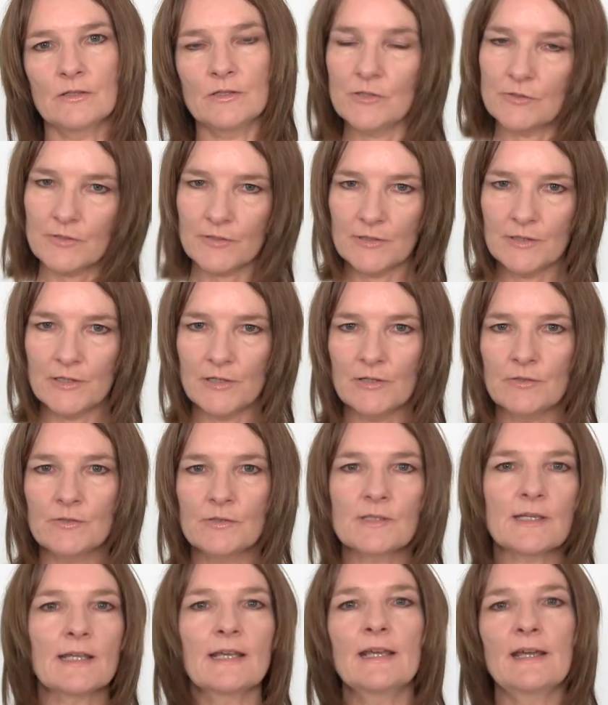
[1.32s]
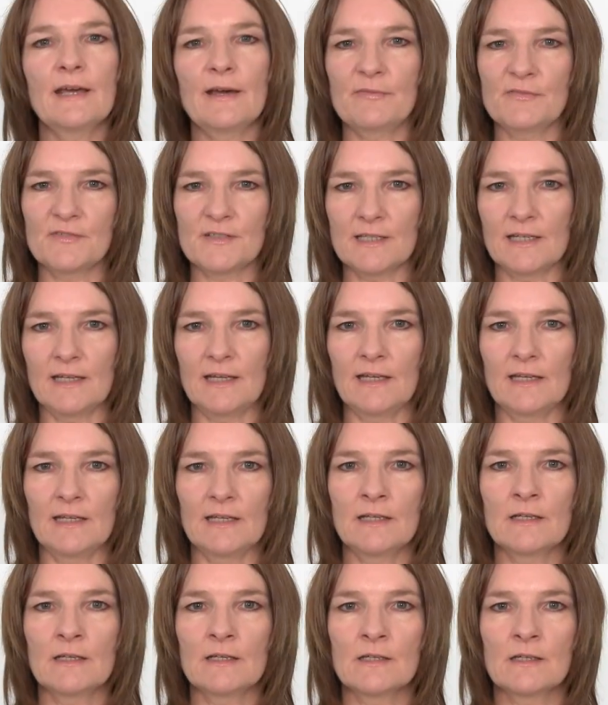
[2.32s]
You can use
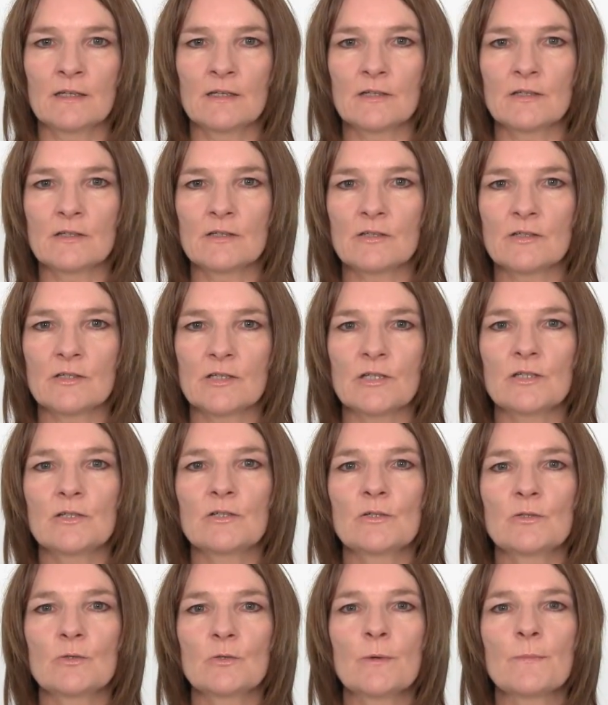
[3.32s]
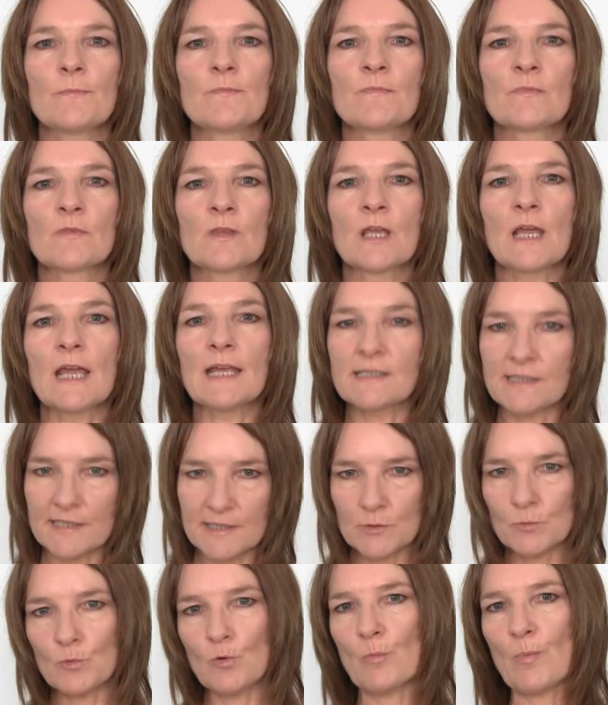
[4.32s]
EFT to
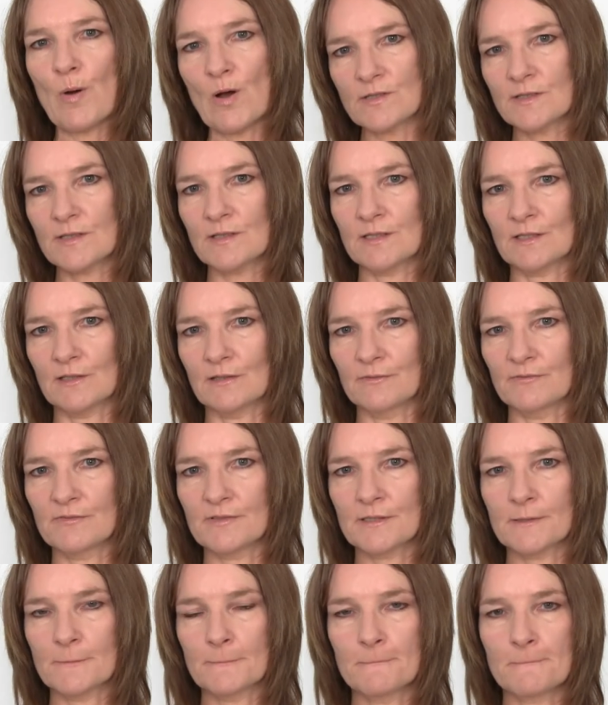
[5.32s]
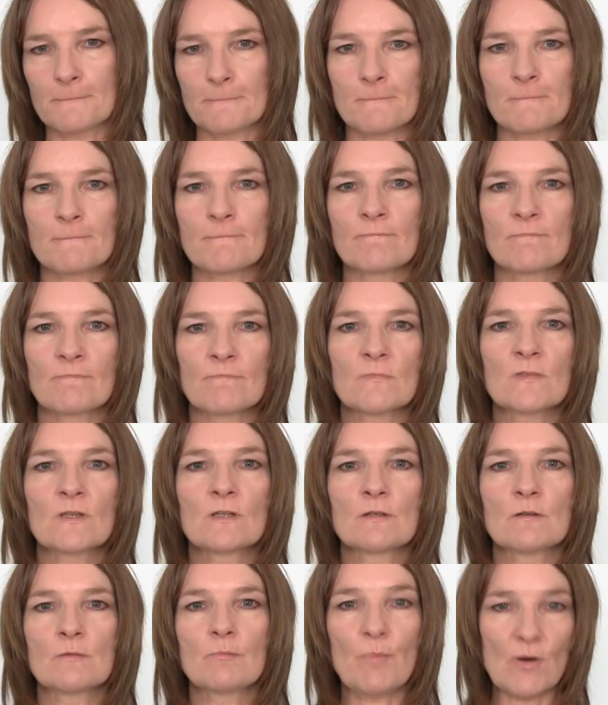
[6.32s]
install positives,
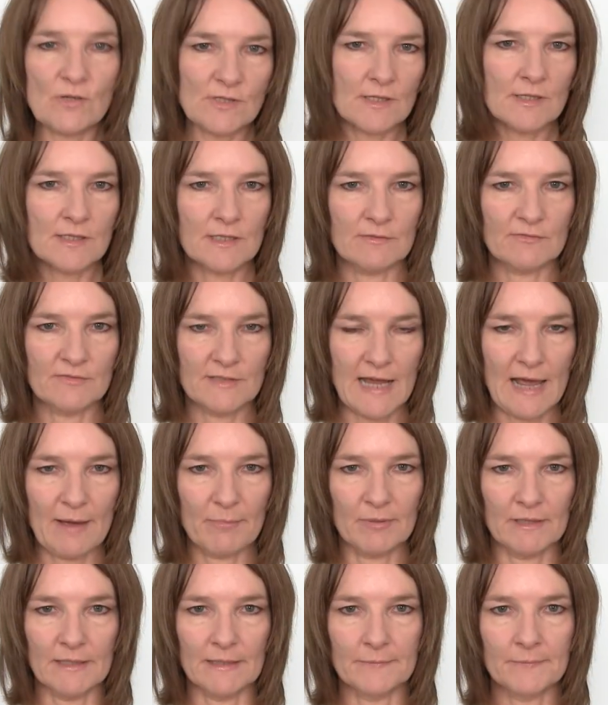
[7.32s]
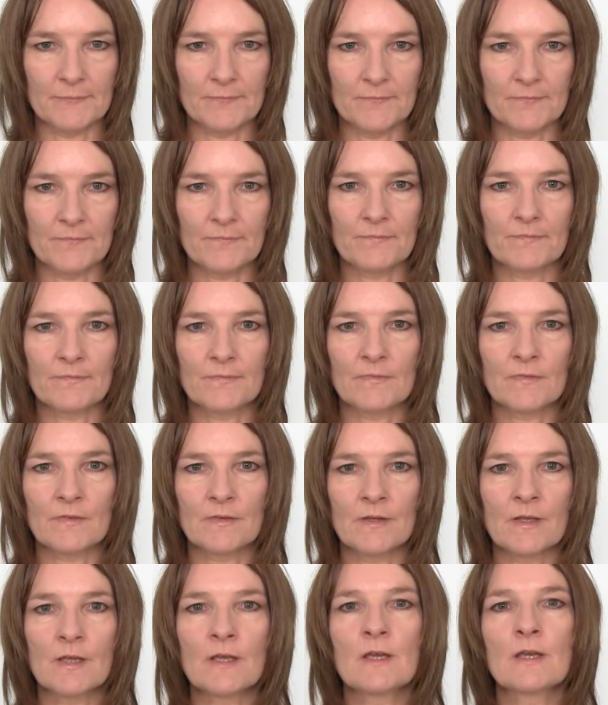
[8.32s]
positive tapping.
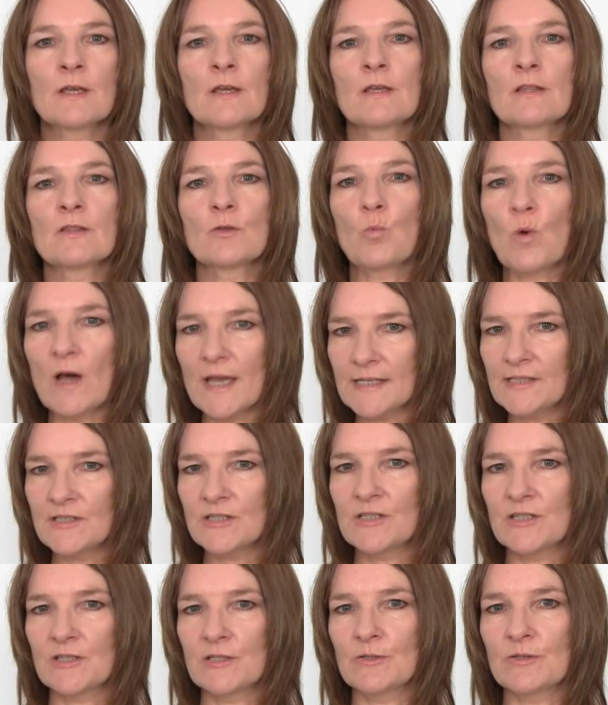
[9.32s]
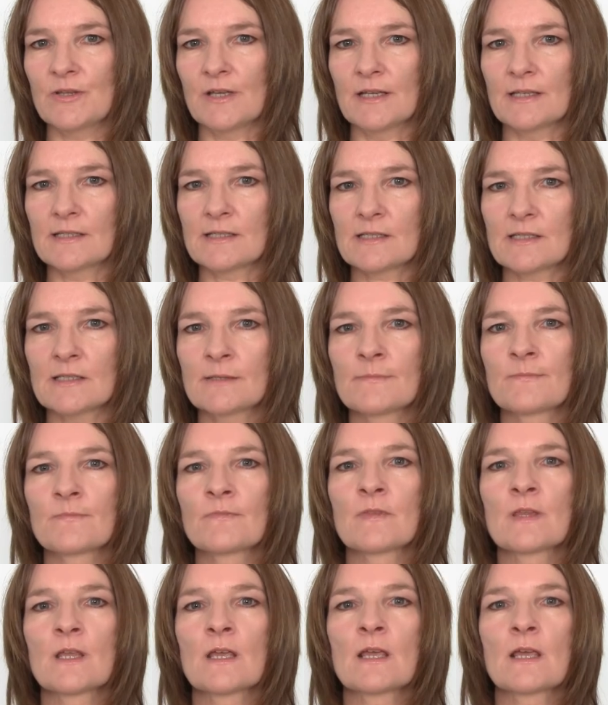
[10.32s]
The way to do this
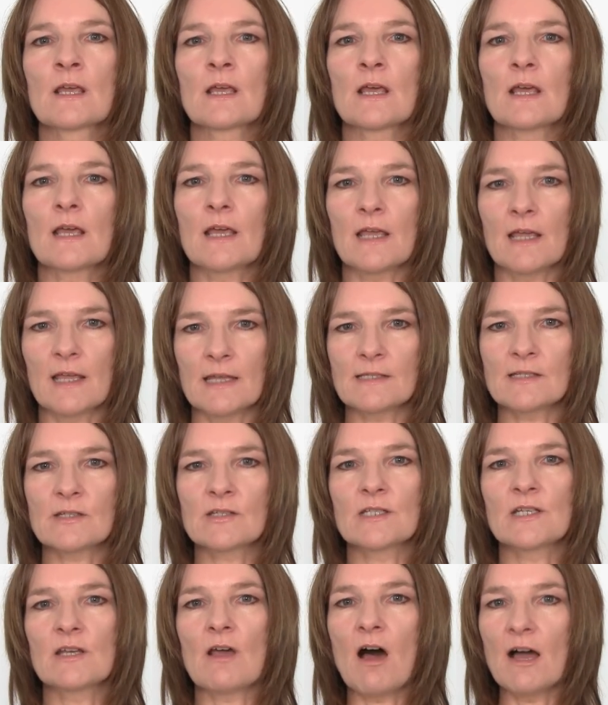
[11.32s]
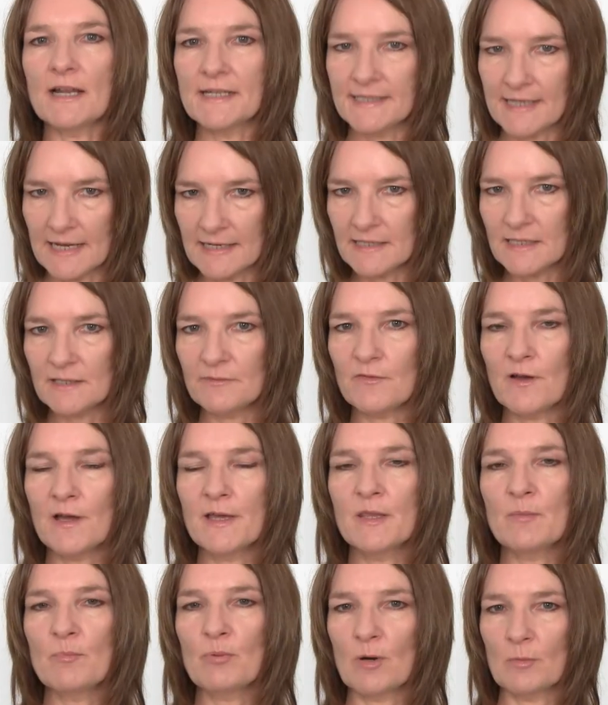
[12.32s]
is to
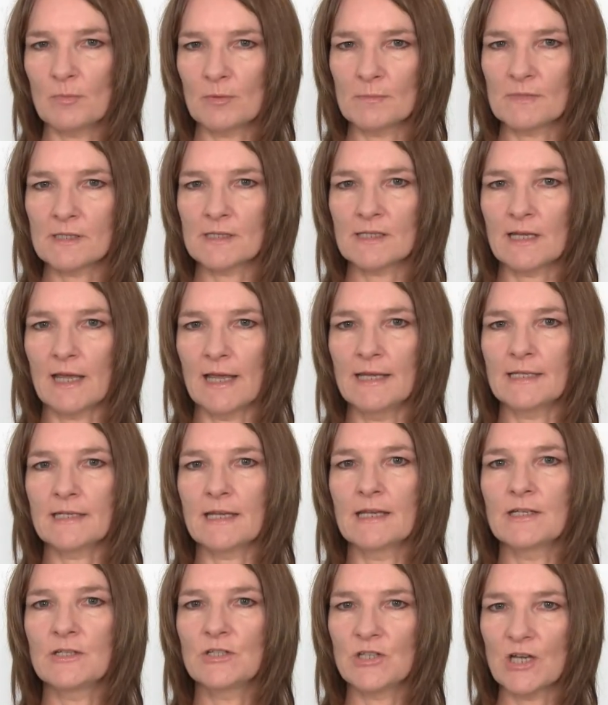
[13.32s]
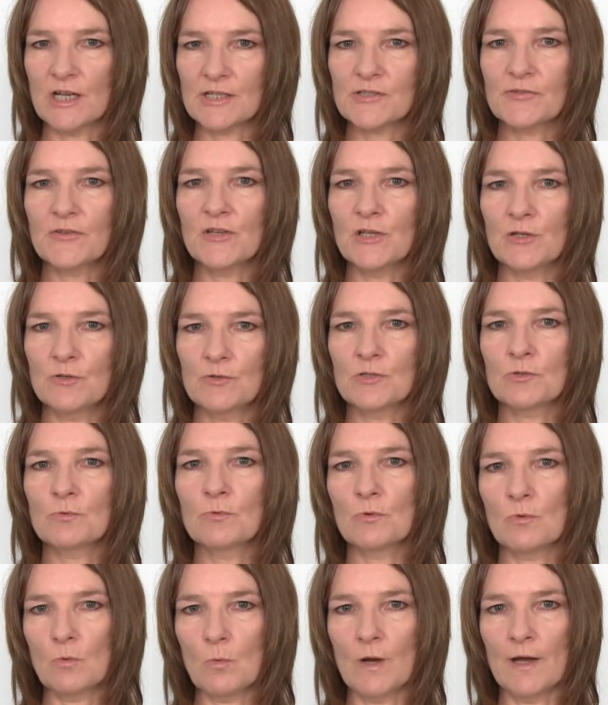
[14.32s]
identify the problem state in just the
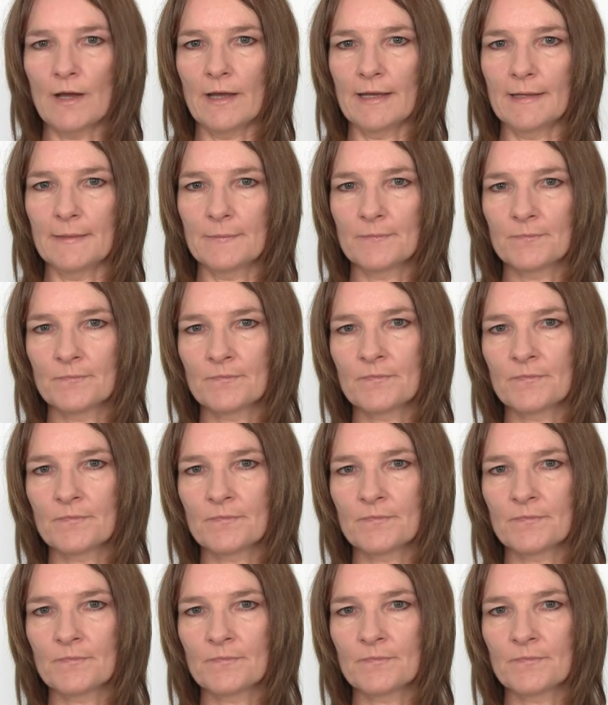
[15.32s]
usual way.